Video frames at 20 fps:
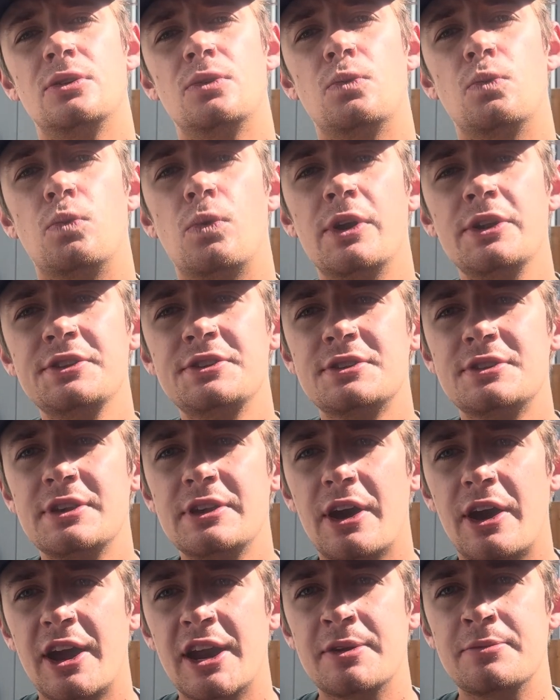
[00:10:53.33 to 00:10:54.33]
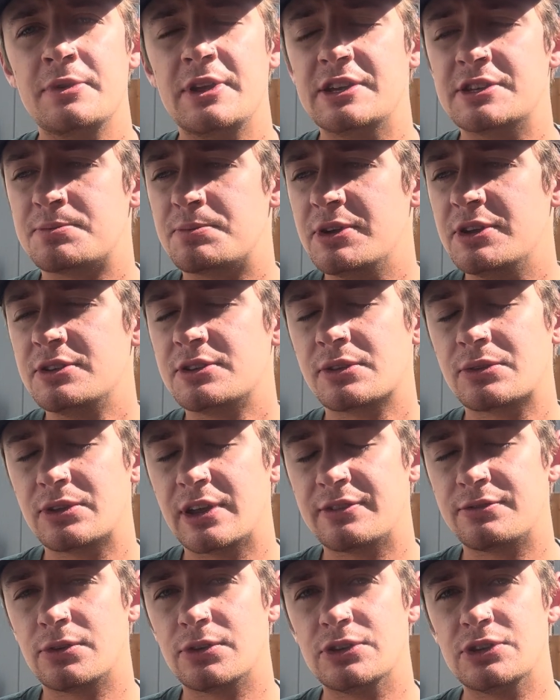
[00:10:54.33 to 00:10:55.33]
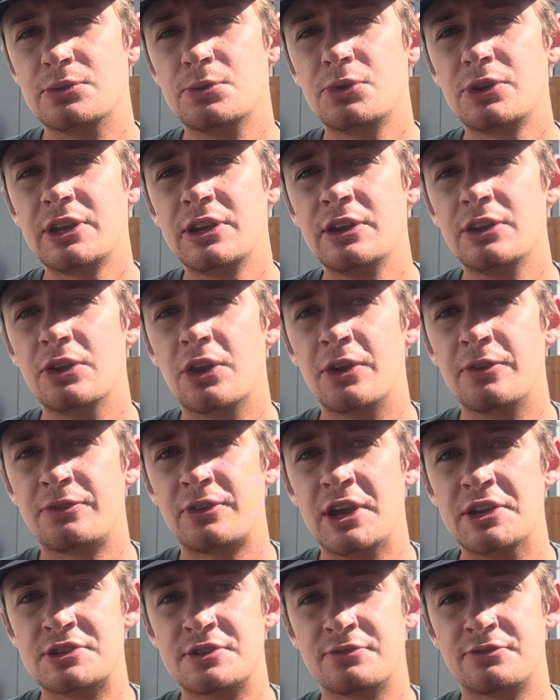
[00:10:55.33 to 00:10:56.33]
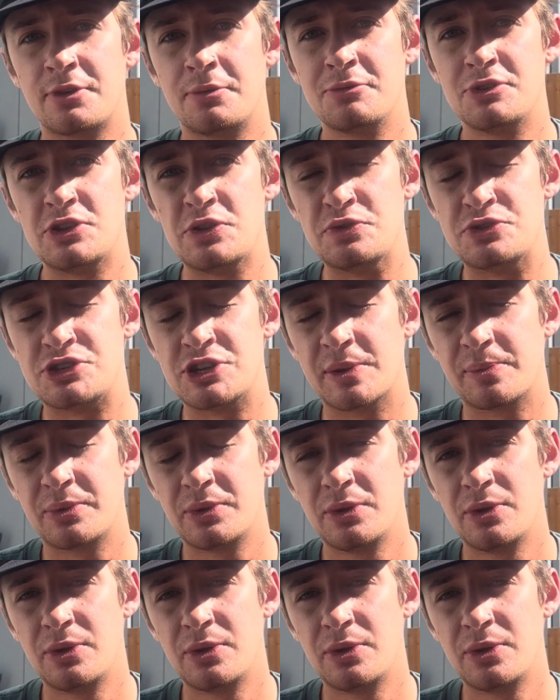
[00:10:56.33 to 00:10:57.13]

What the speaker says: Once the item has been delivered, you will get a notification from uShip.